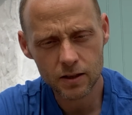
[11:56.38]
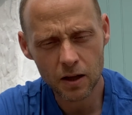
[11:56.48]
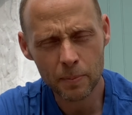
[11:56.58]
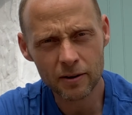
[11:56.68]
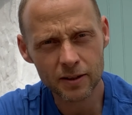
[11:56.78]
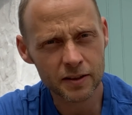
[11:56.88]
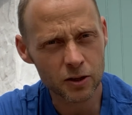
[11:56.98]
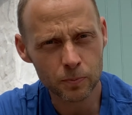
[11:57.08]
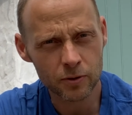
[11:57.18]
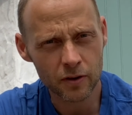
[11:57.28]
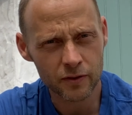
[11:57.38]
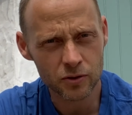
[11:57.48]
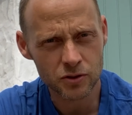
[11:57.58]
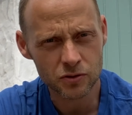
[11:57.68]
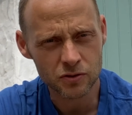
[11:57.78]
Apparently the upper on
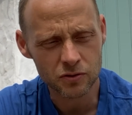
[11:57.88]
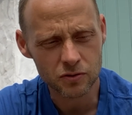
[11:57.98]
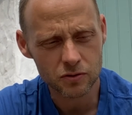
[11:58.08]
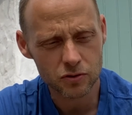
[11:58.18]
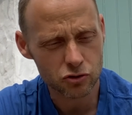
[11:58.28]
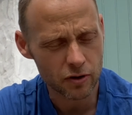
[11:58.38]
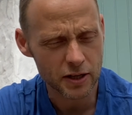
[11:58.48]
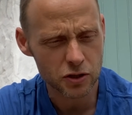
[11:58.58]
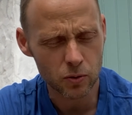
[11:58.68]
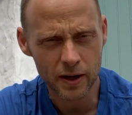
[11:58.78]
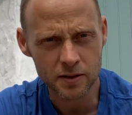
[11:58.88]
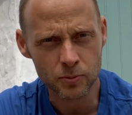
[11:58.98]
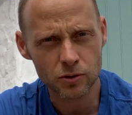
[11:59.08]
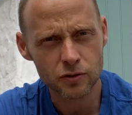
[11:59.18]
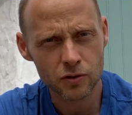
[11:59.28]
those doesn't stretch quite as
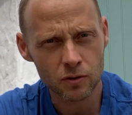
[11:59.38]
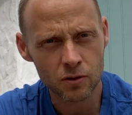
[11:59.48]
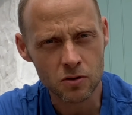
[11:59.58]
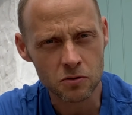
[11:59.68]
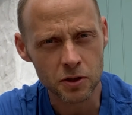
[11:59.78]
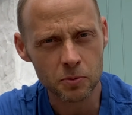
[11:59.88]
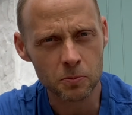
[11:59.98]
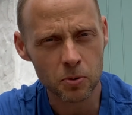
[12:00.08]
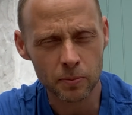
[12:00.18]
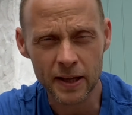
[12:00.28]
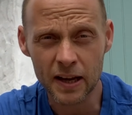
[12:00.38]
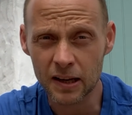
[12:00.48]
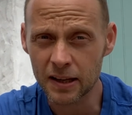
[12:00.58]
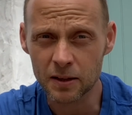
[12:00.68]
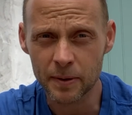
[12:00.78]
much, so you can probably get a
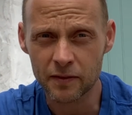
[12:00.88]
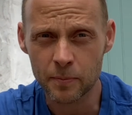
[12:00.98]
little bit of